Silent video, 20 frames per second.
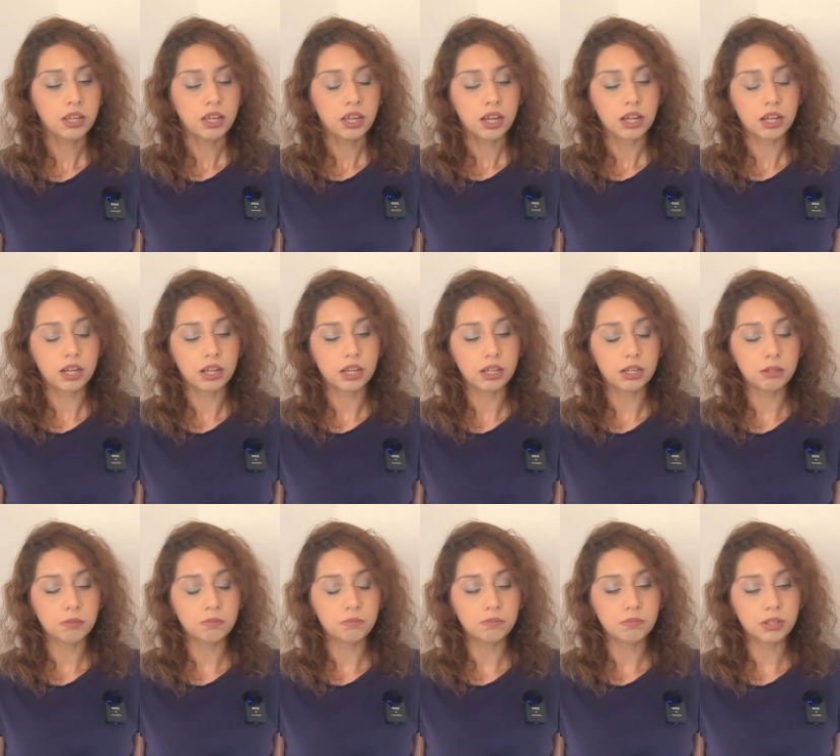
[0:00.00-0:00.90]

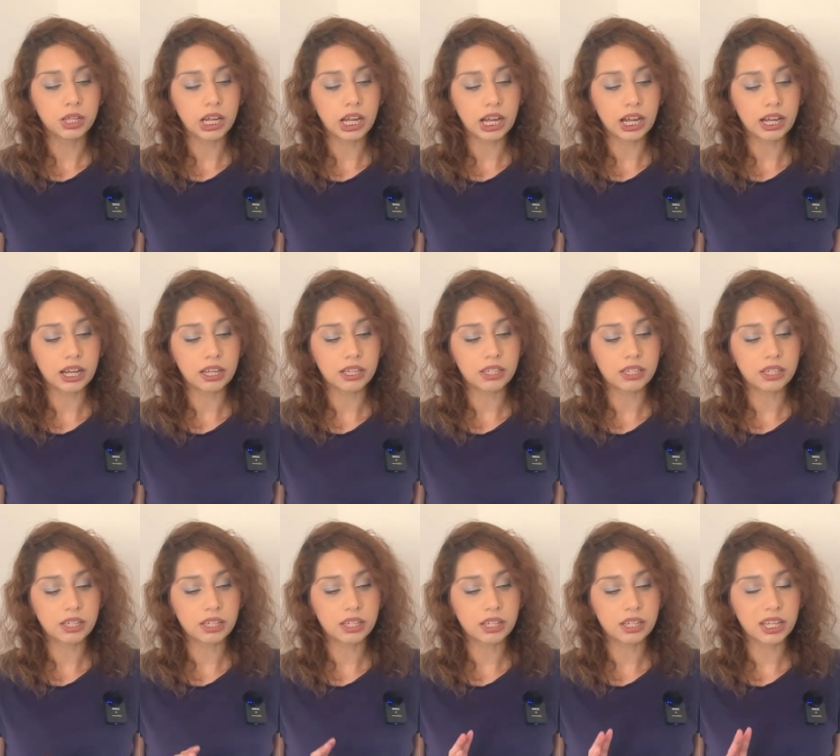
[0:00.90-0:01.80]
and
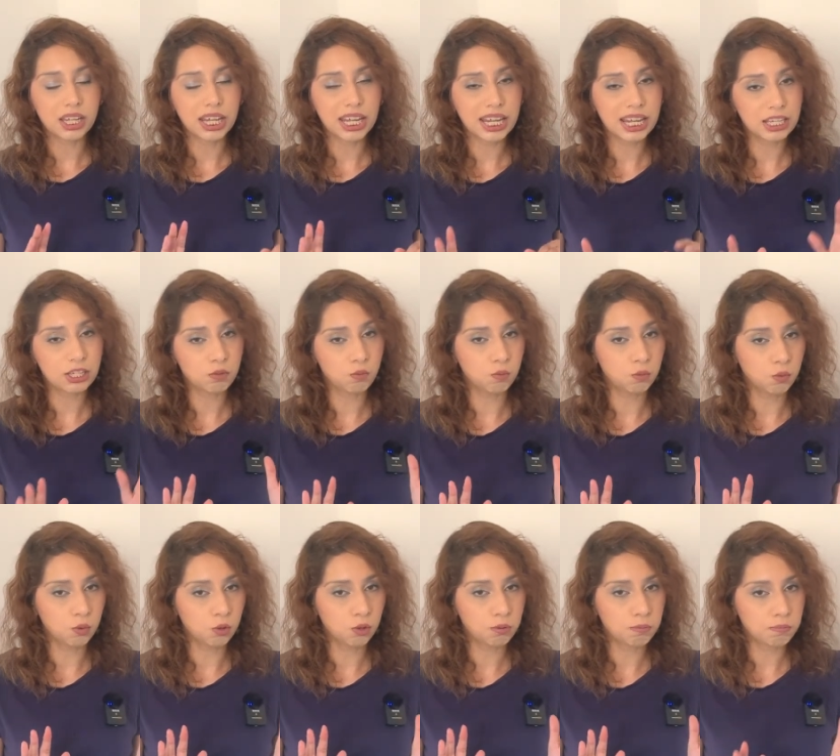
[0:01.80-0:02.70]
isn't
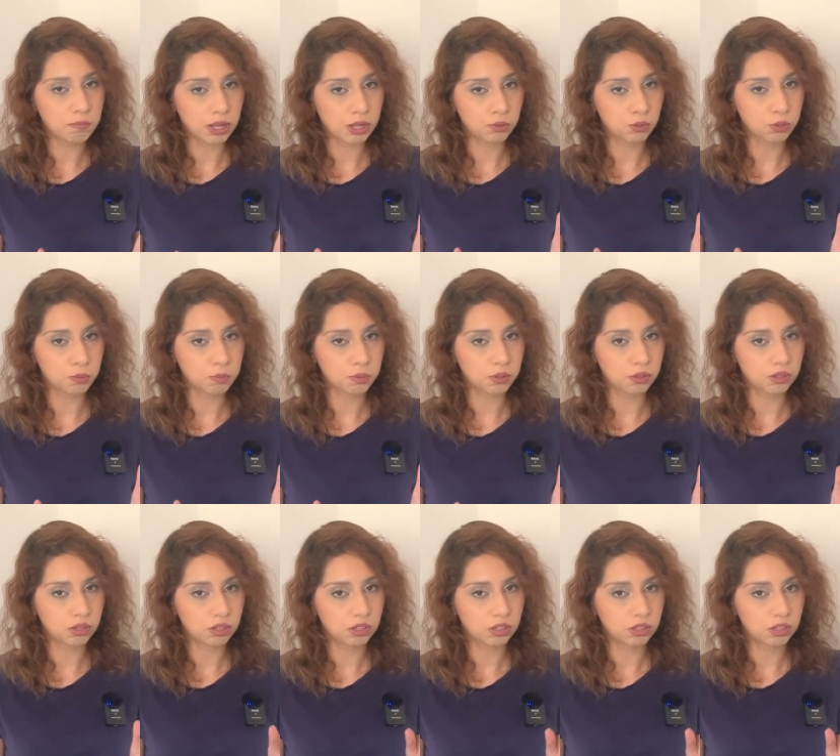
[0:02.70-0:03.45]
wall mountable.